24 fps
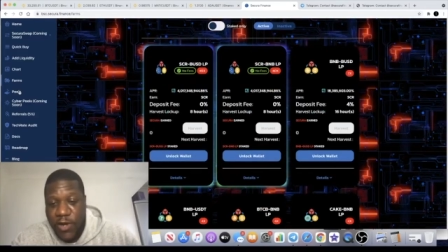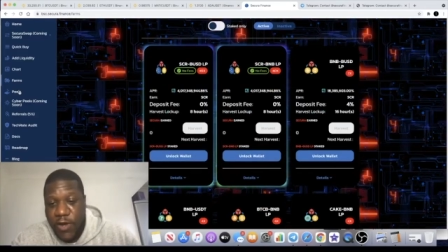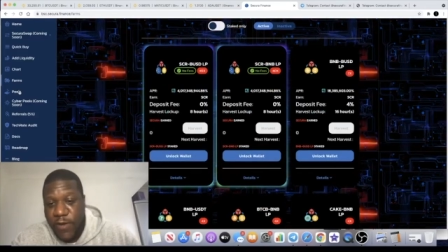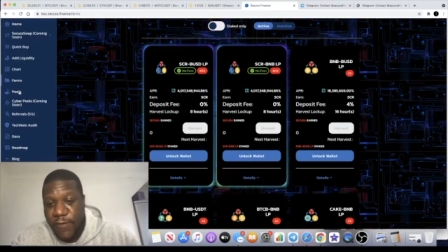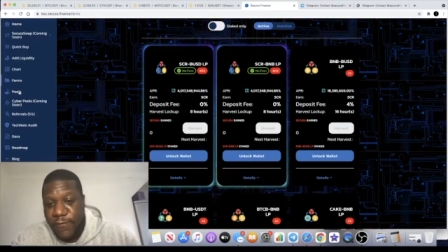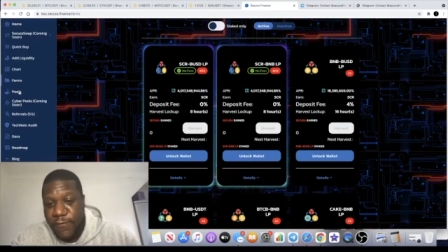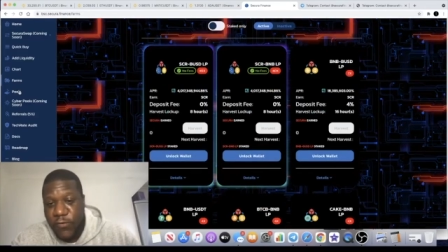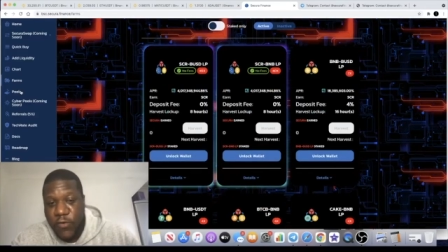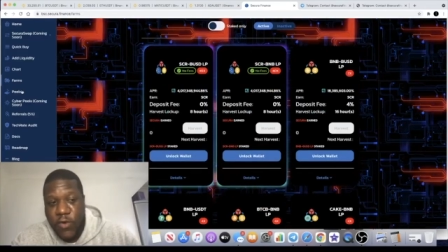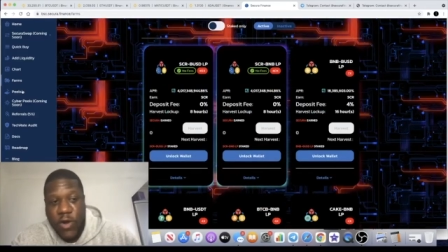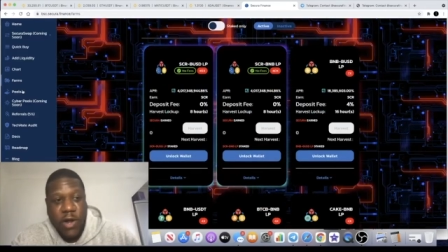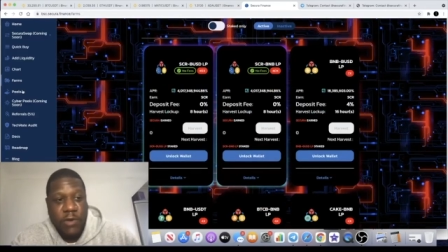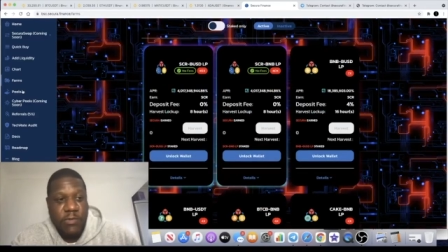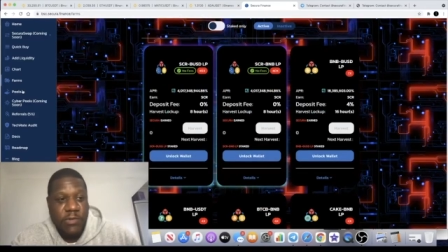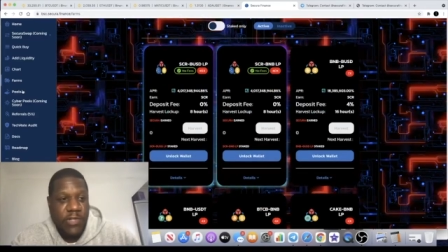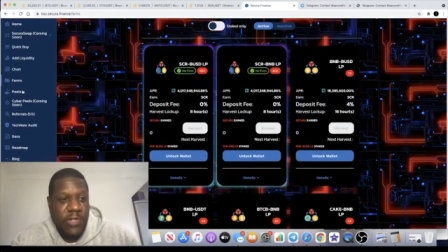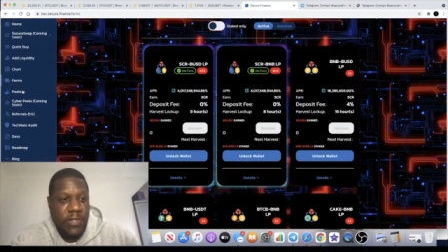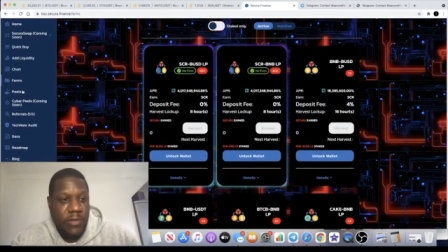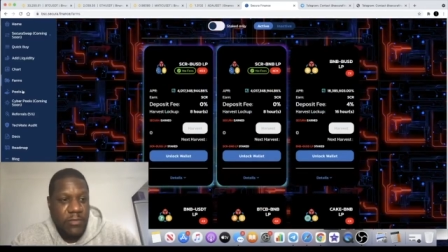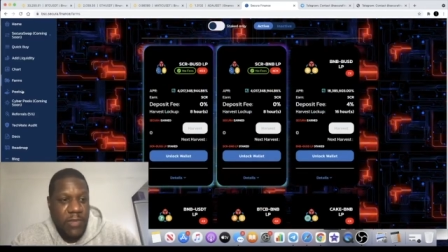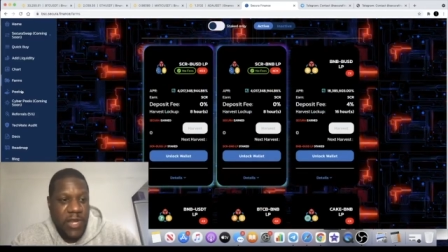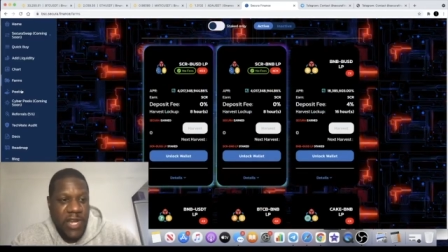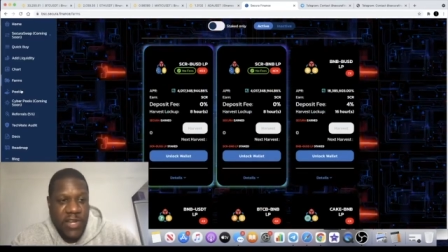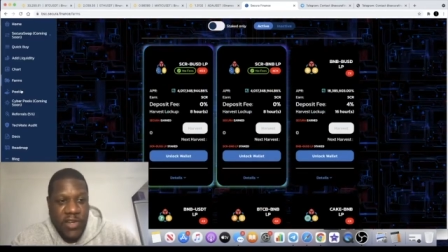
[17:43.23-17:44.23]
i thought i was going
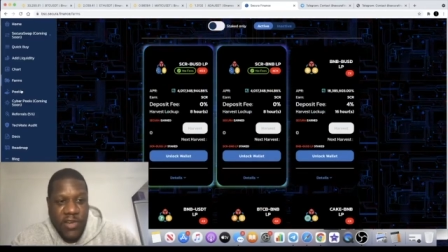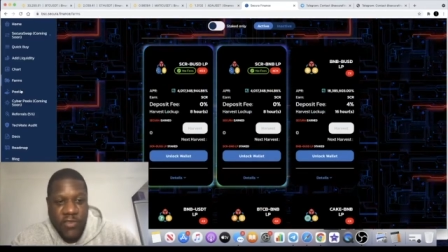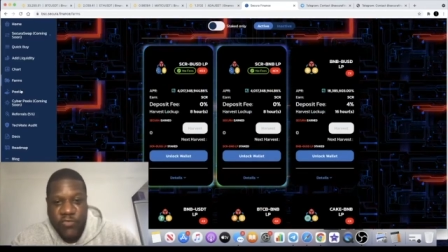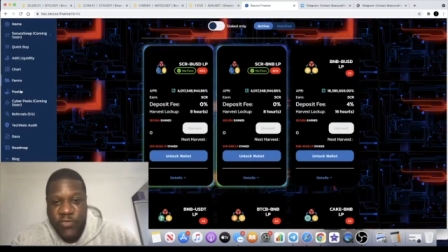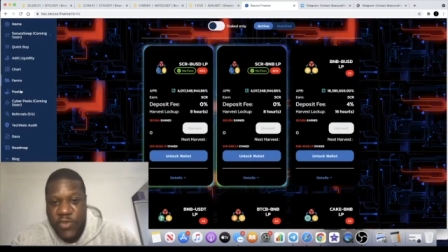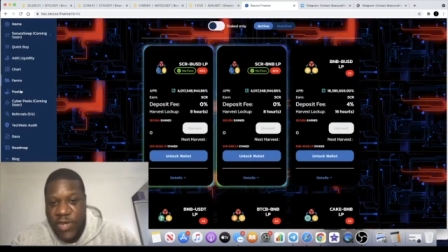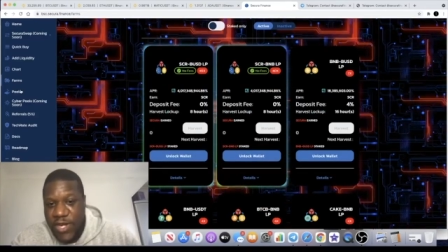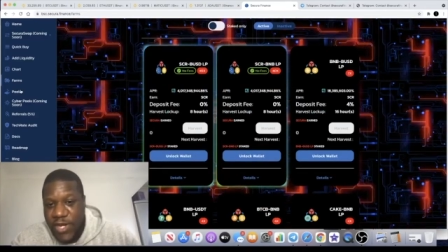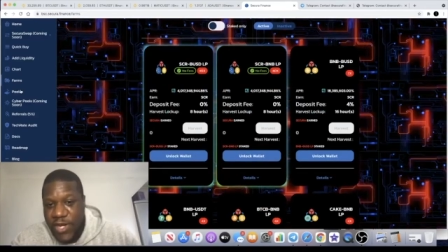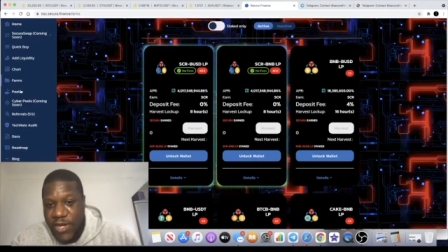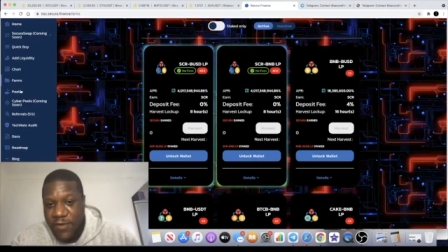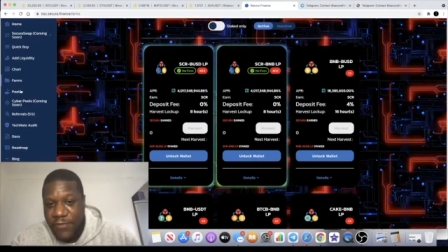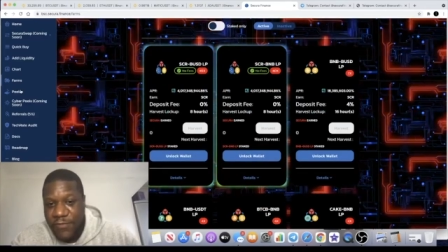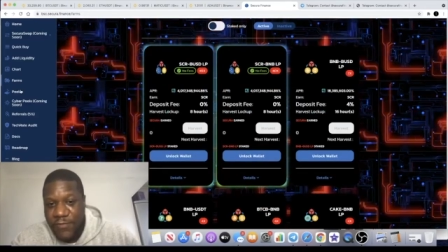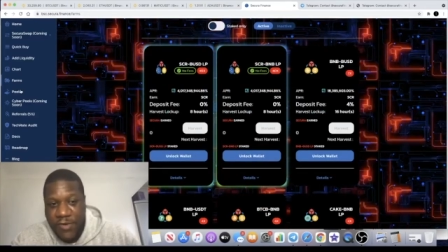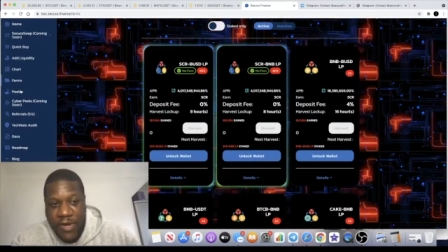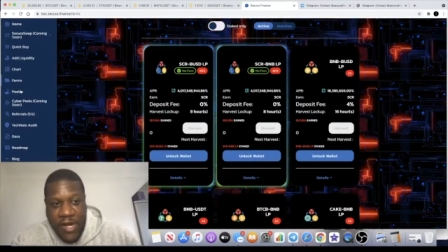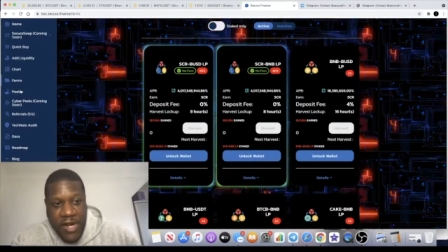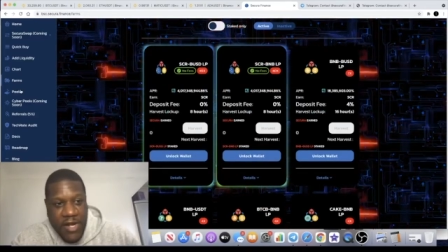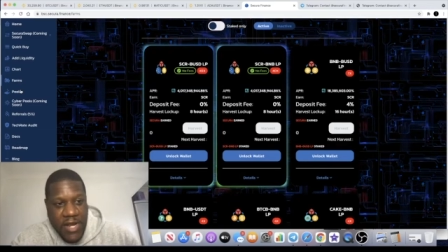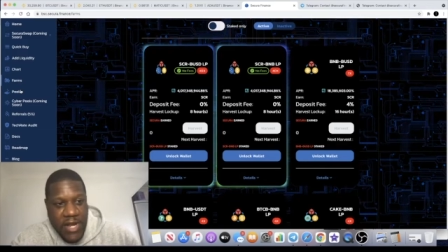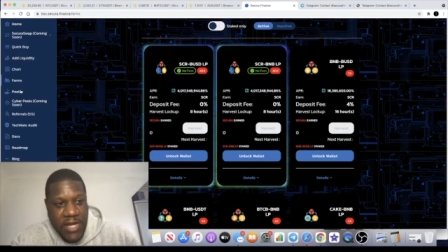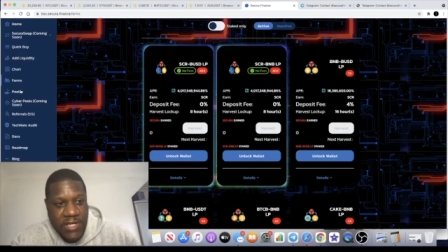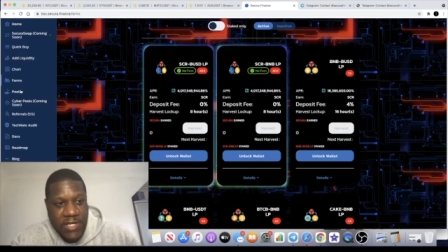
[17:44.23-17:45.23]
to make on rediant
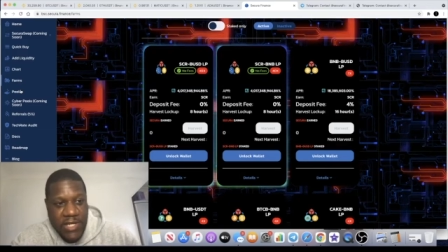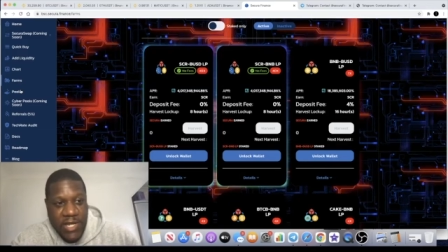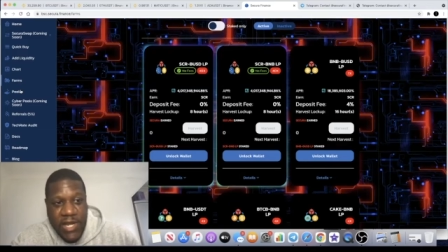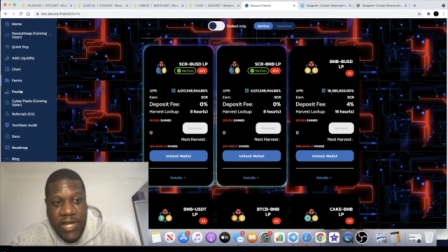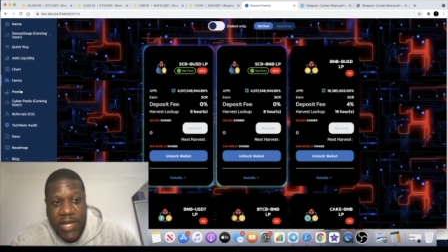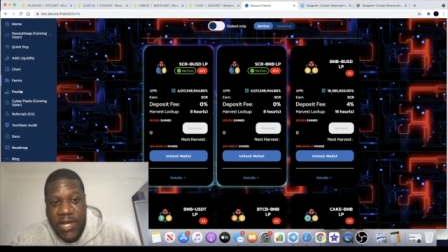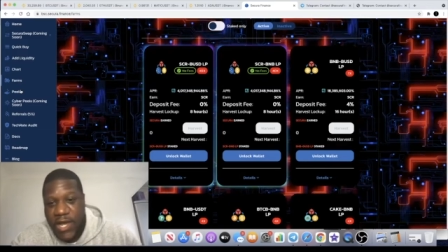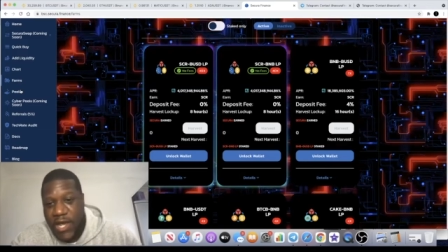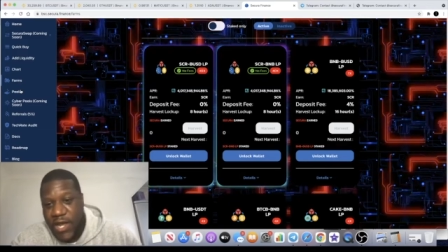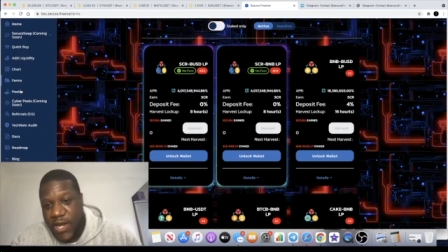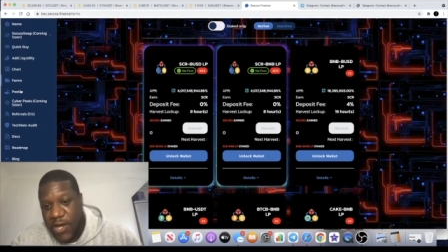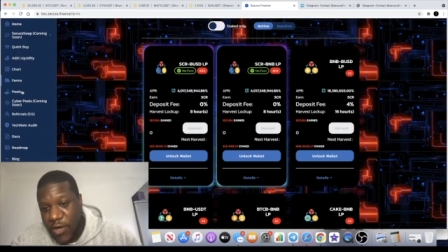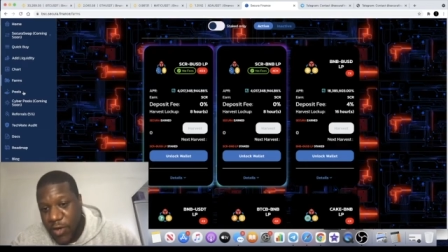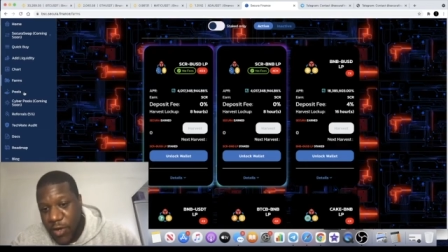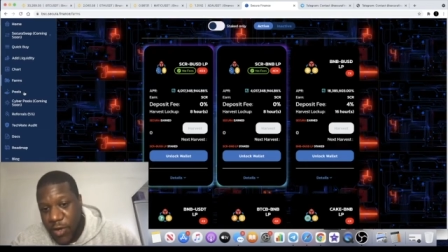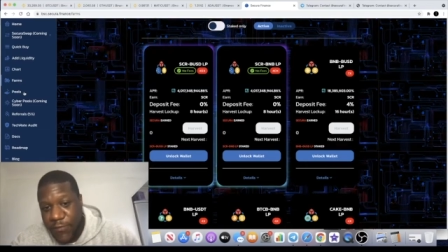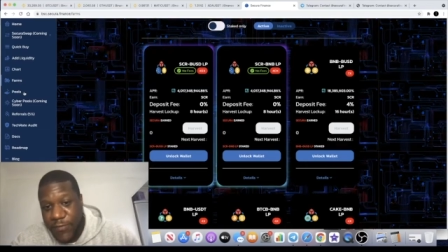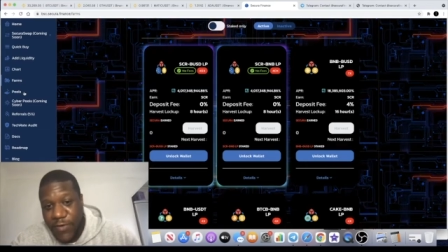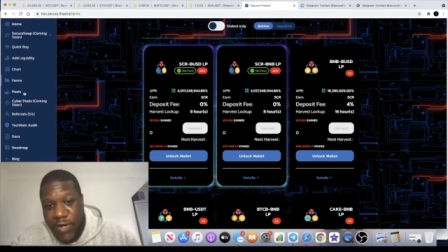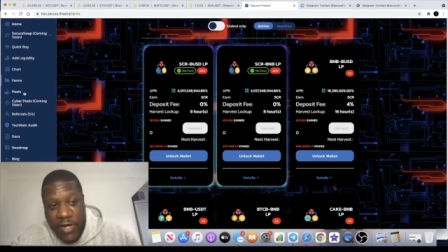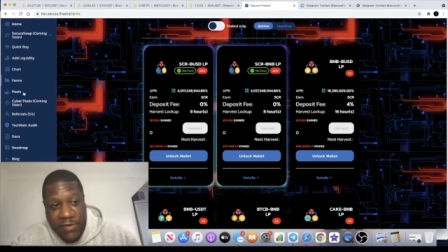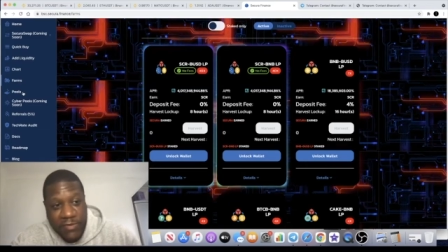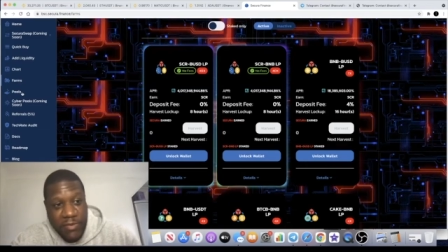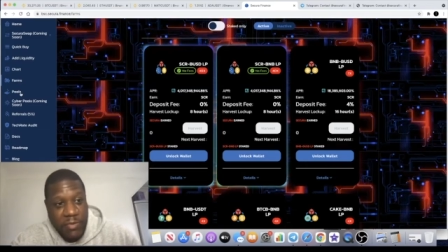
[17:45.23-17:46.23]
finance and a lot
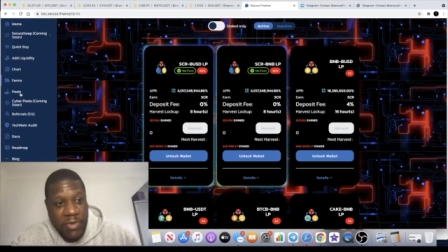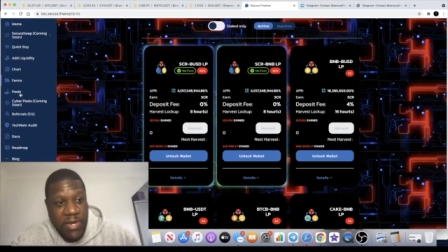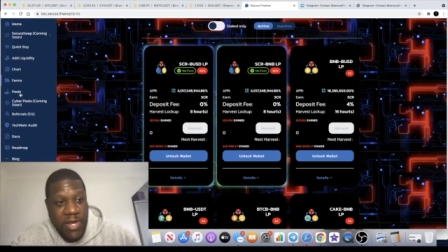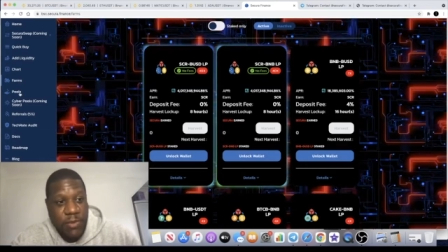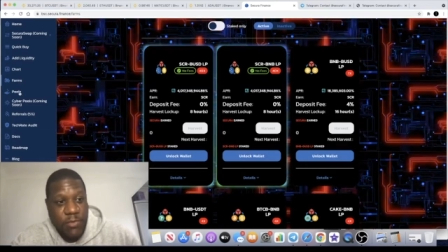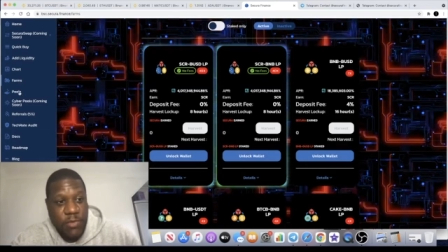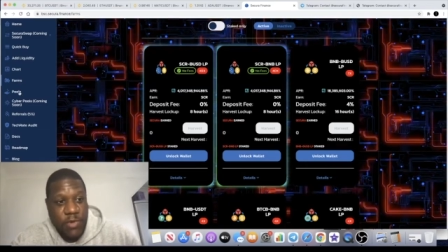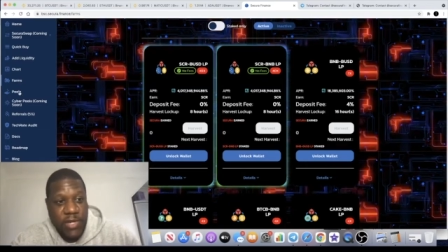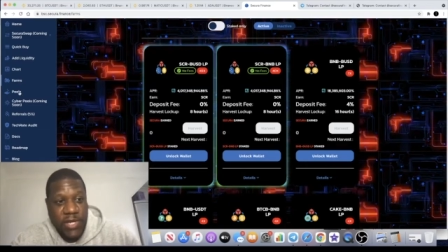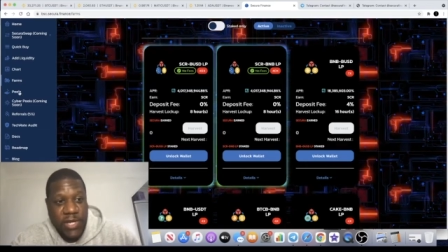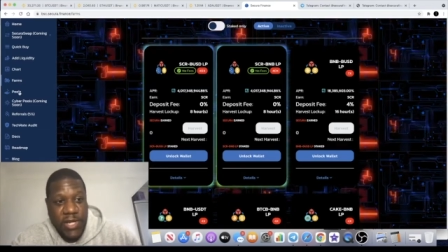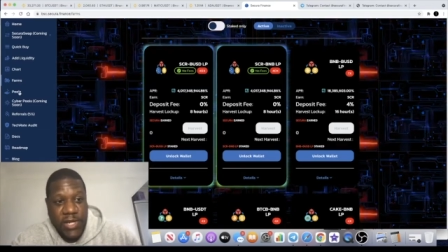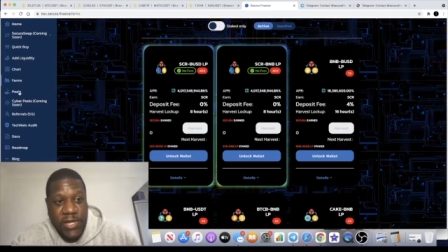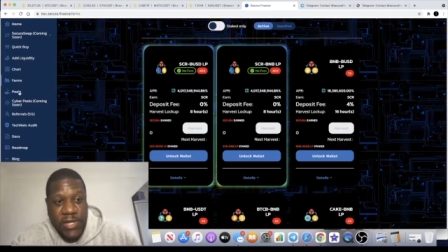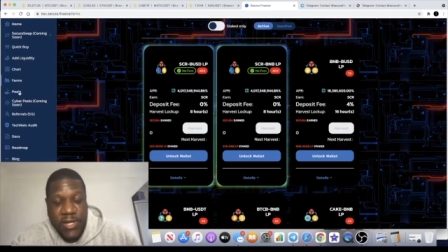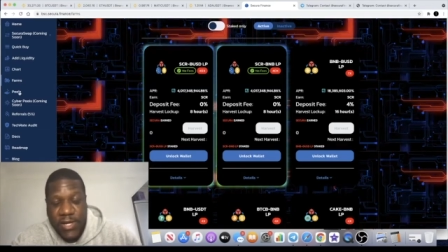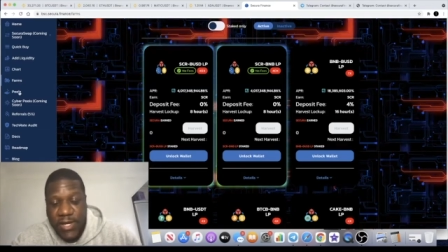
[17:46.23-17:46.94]
of other people did